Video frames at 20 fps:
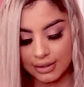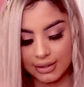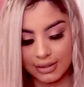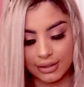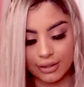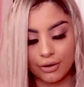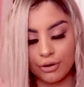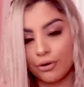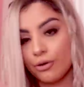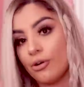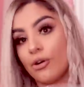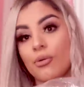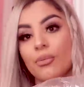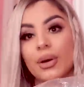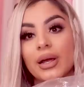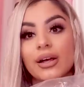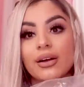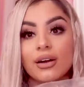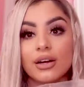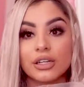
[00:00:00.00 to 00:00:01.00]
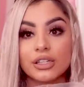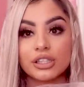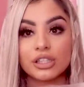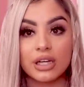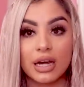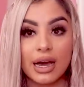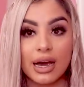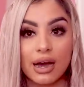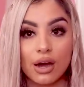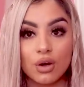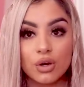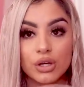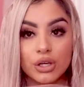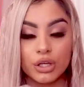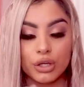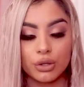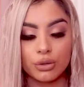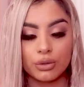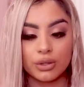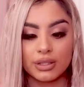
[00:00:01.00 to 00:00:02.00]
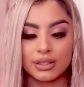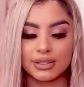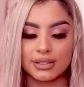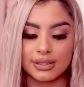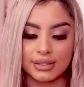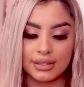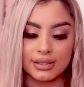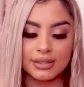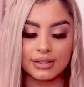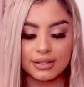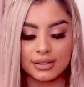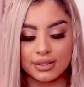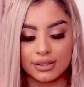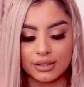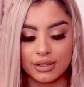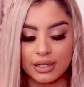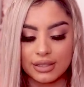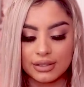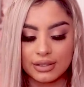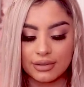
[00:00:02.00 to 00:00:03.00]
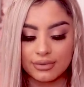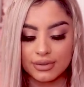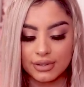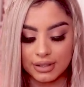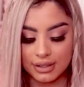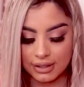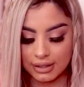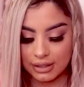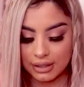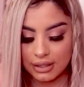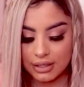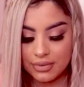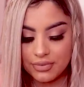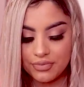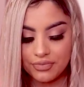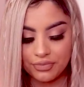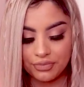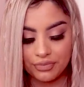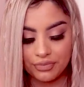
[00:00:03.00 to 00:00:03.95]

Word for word: So, oh my gosh, how cute is this? You guys have to see.